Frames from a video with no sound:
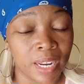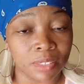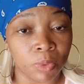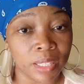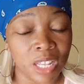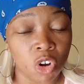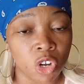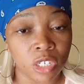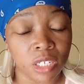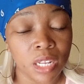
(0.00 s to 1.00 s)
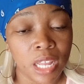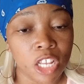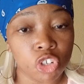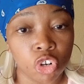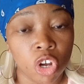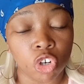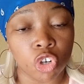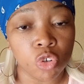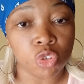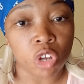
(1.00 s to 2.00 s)
Like what the Lord has long
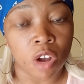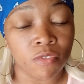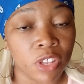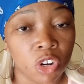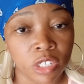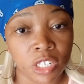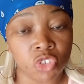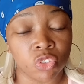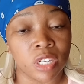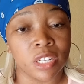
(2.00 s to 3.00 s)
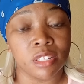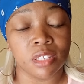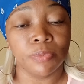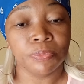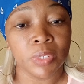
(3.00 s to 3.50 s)
closed off, the Lord has released.